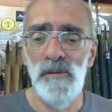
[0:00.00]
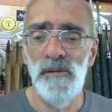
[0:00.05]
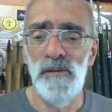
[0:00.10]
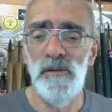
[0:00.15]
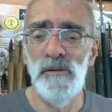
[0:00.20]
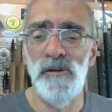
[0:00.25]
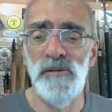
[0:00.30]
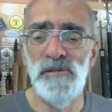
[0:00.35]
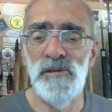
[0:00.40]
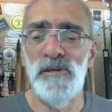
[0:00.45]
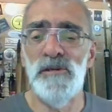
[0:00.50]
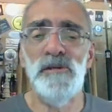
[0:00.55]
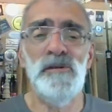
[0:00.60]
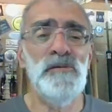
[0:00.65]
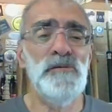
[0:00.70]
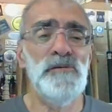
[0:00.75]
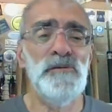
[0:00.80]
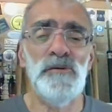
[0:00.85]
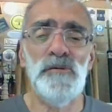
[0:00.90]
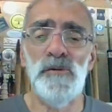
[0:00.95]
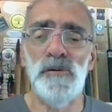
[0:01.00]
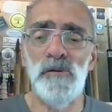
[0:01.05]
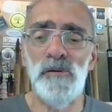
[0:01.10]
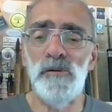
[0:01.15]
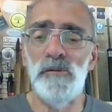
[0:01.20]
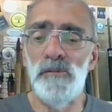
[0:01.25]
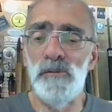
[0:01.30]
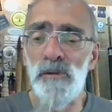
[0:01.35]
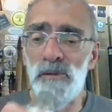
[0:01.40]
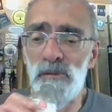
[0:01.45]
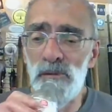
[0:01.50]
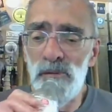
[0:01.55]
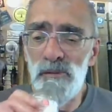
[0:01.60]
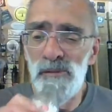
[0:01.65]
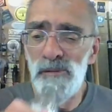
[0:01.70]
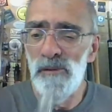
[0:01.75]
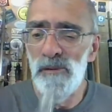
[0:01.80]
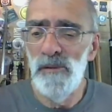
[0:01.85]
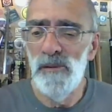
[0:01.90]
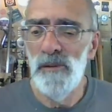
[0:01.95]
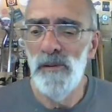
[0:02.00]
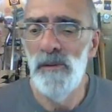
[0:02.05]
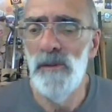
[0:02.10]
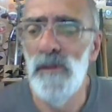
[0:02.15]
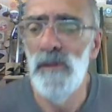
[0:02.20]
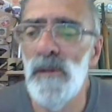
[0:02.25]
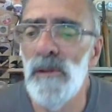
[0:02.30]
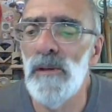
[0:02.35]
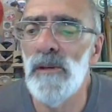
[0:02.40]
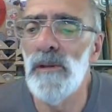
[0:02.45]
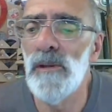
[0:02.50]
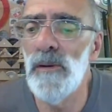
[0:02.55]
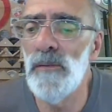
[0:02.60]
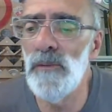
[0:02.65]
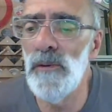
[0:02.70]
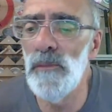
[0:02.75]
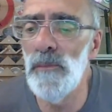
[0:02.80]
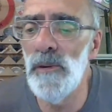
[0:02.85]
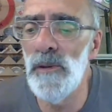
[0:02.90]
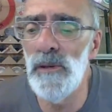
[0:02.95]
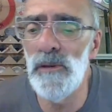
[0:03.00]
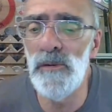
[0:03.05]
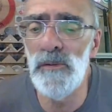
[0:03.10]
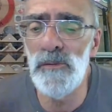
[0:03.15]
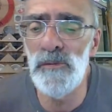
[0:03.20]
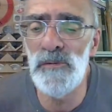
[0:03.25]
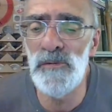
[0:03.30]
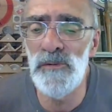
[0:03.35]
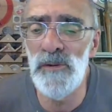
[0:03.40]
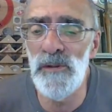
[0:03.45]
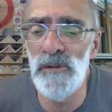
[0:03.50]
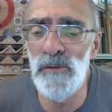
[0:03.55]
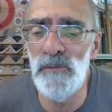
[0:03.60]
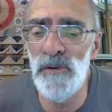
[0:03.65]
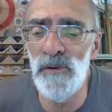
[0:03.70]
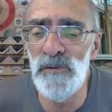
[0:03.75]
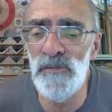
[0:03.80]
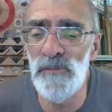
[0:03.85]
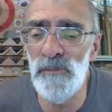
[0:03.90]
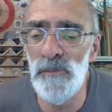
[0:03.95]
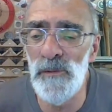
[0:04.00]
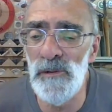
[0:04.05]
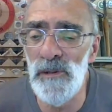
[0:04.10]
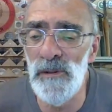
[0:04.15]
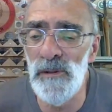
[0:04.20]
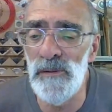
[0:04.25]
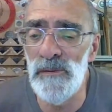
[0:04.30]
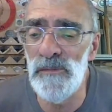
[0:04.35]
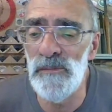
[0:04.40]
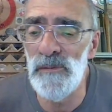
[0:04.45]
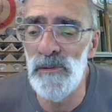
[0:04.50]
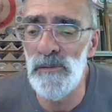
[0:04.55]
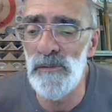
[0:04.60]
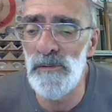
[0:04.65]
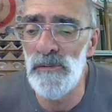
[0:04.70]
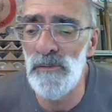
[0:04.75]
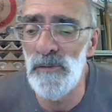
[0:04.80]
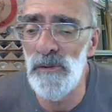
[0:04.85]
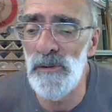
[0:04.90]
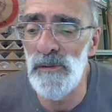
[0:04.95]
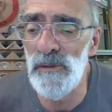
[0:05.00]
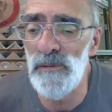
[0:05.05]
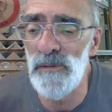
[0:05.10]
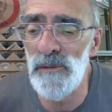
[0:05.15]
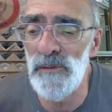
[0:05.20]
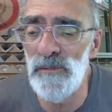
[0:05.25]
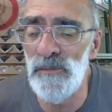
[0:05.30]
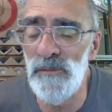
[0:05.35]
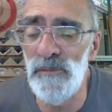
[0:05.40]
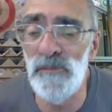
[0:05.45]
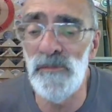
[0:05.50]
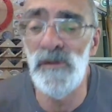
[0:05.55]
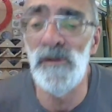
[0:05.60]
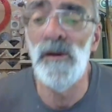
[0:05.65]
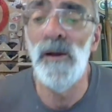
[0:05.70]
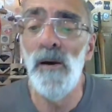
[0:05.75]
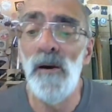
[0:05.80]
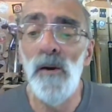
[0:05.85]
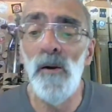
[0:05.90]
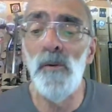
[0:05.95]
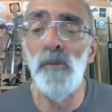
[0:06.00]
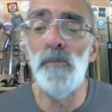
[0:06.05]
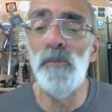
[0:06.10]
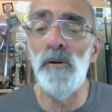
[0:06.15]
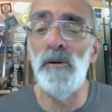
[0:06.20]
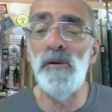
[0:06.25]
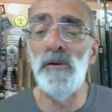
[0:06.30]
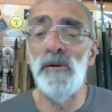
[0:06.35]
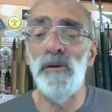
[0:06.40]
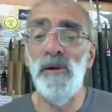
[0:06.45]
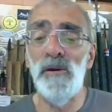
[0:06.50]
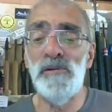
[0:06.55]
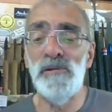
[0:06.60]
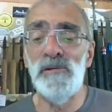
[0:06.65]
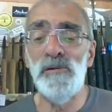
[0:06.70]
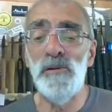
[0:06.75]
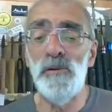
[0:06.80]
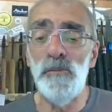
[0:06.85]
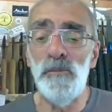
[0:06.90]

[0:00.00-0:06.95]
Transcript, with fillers: Gotta take another Diet Coke now. Currently making your steady rest for my lathe. It looks great. Thanks for your bit. Oh, Brian, yes, you'll